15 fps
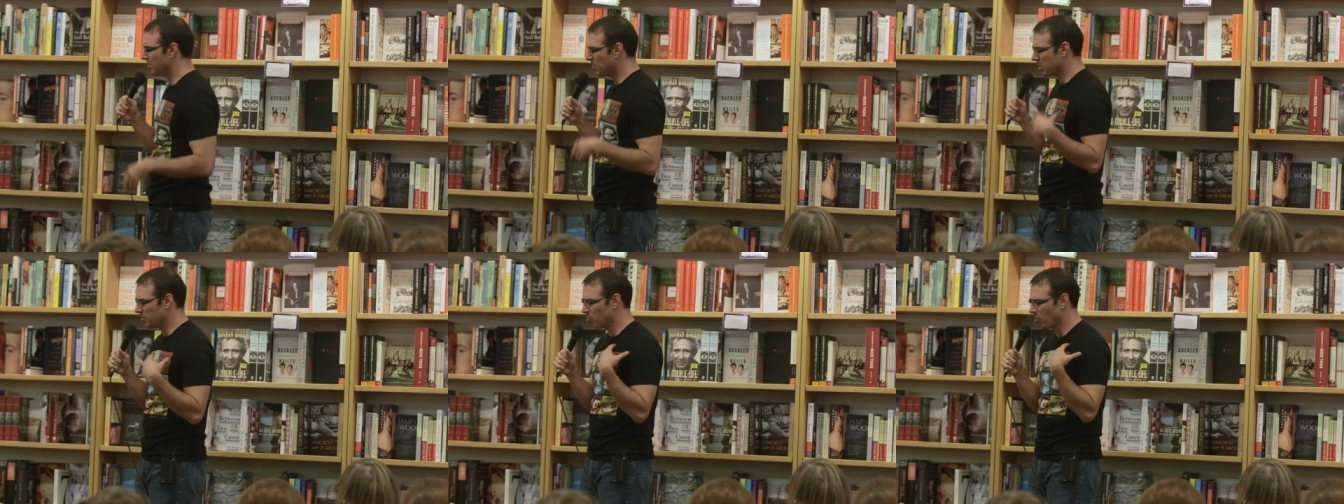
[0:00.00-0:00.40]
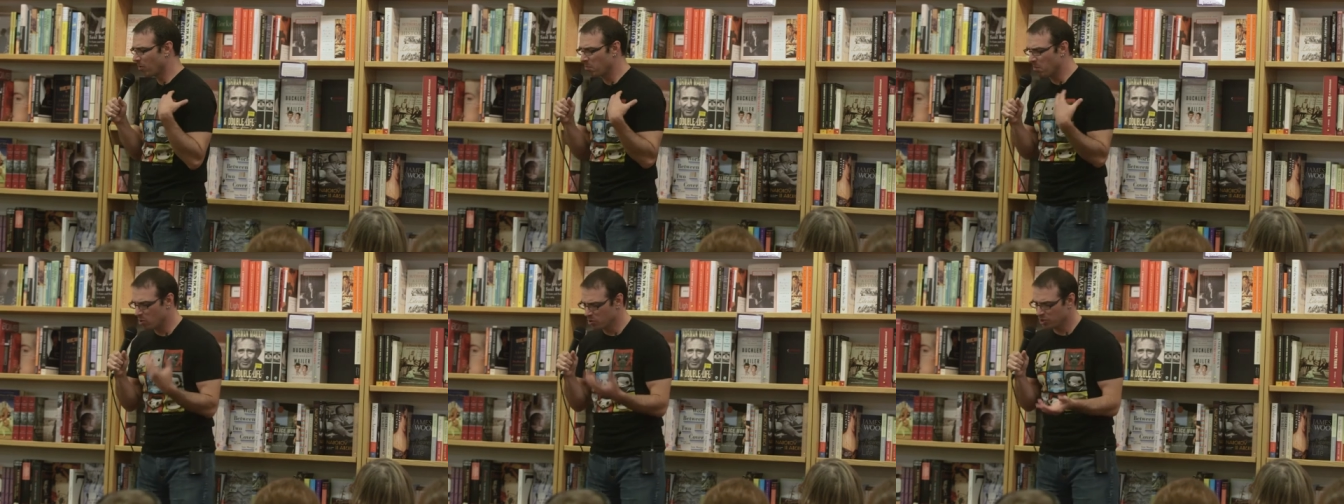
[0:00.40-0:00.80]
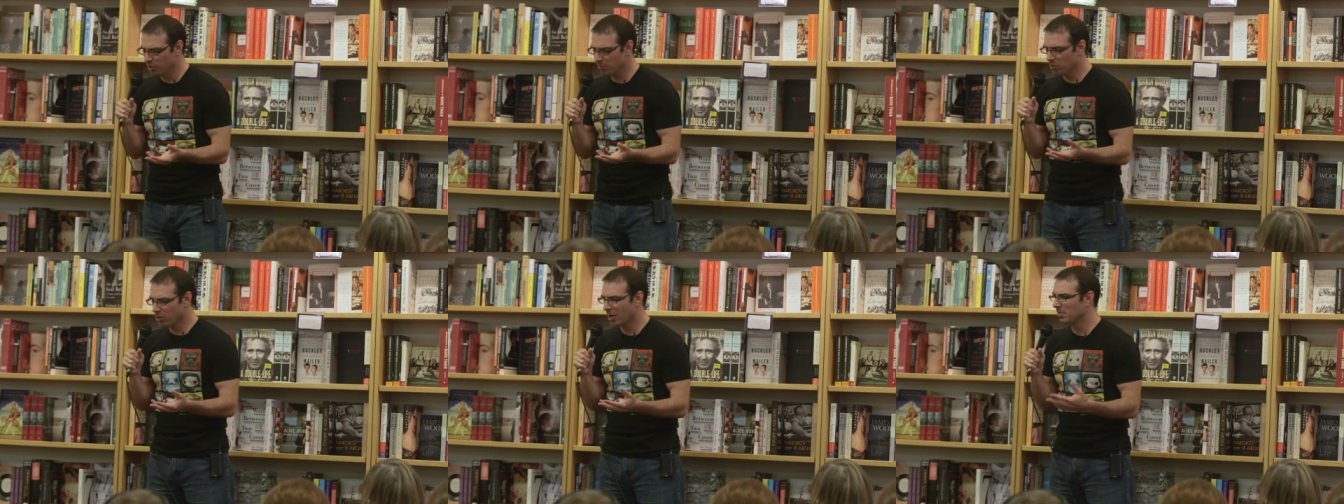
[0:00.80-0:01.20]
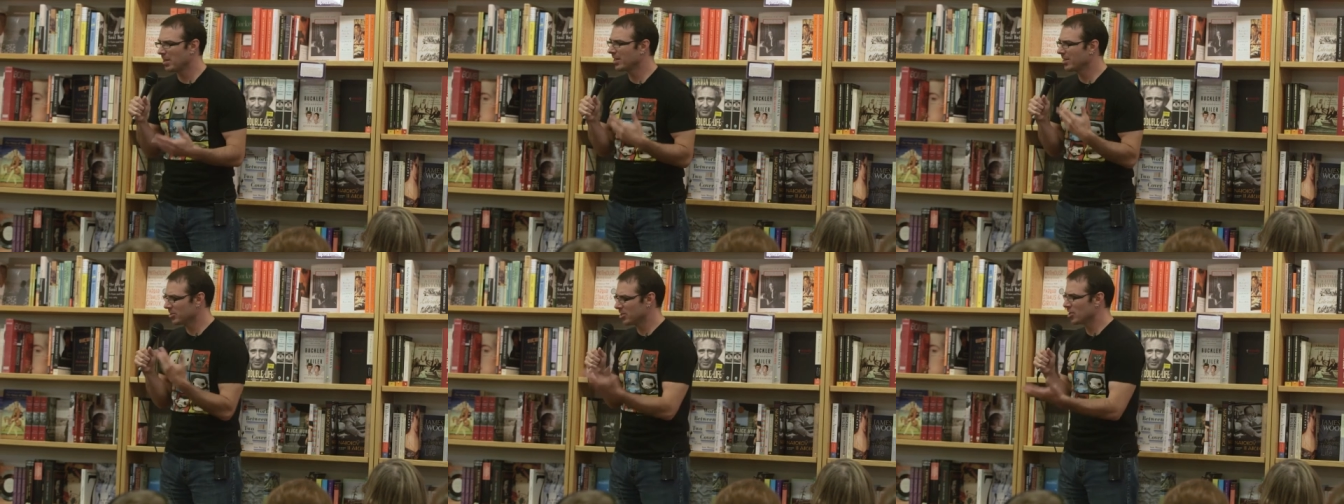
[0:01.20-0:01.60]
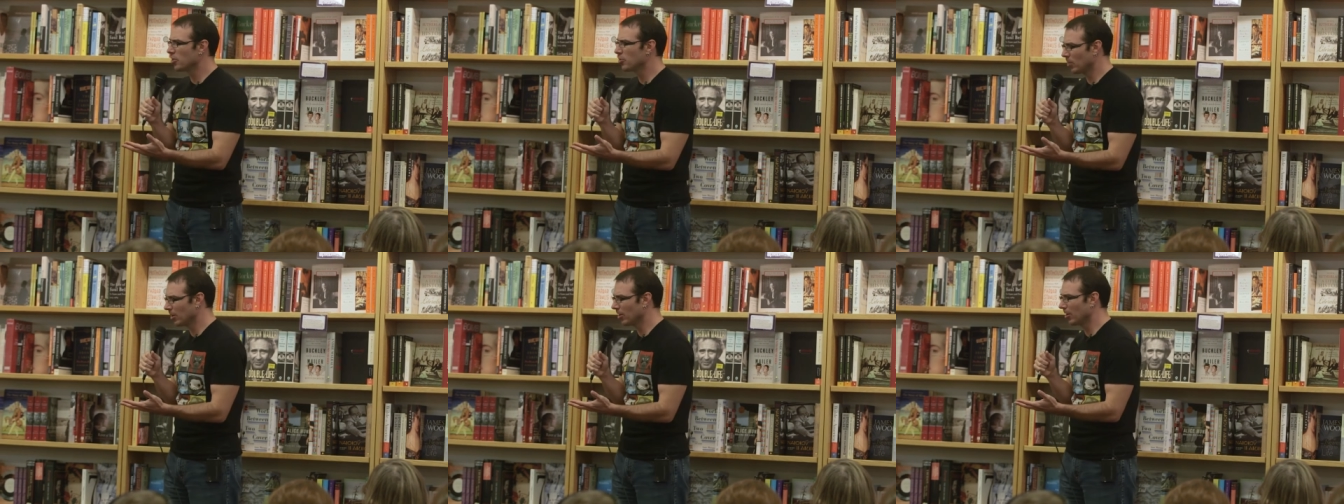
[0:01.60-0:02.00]
a much more emotional book. I'm like, this is a
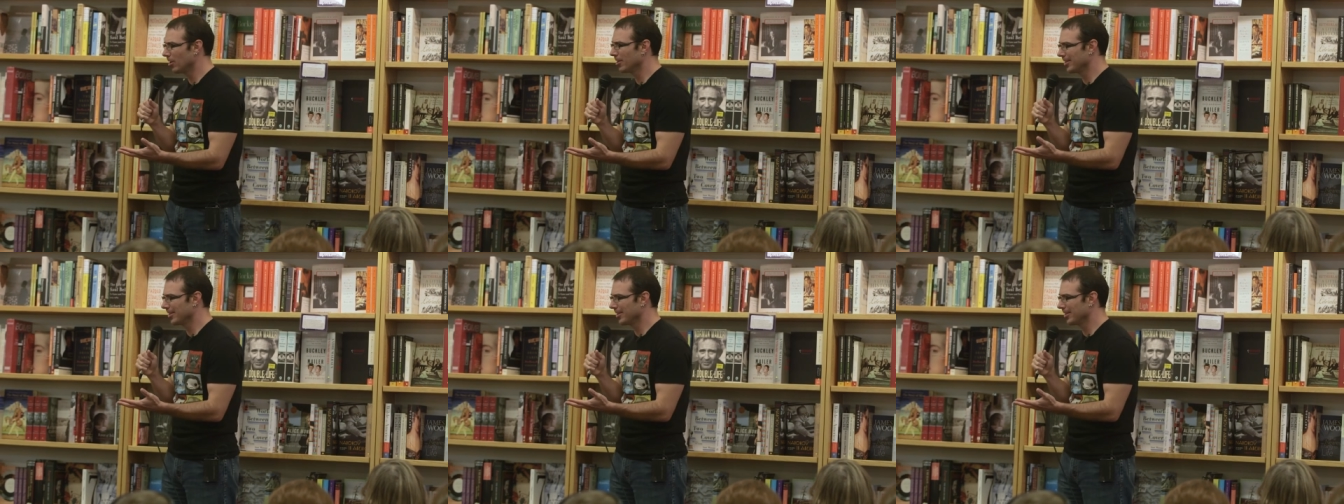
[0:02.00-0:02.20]
thriller.